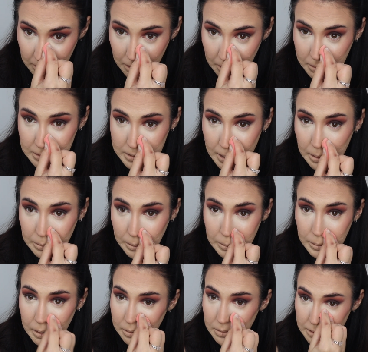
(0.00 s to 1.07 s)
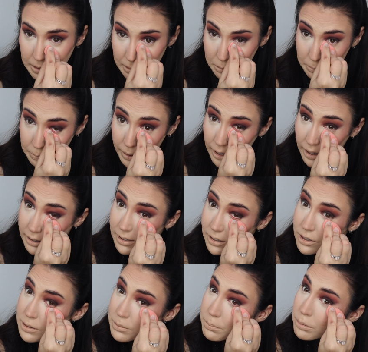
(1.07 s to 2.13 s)
going down our nose a little bit, and then
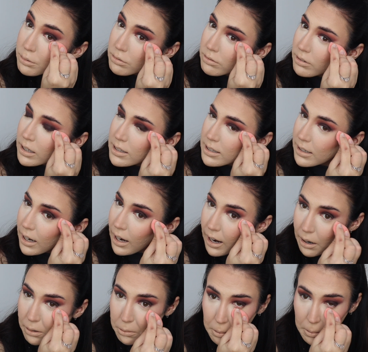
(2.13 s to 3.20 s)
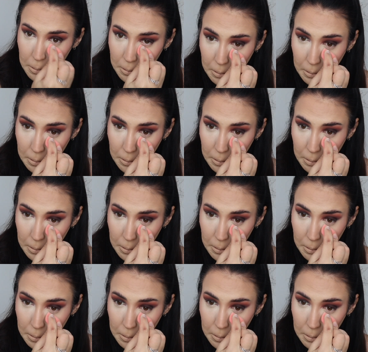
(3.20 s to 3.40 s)
just pressing it out.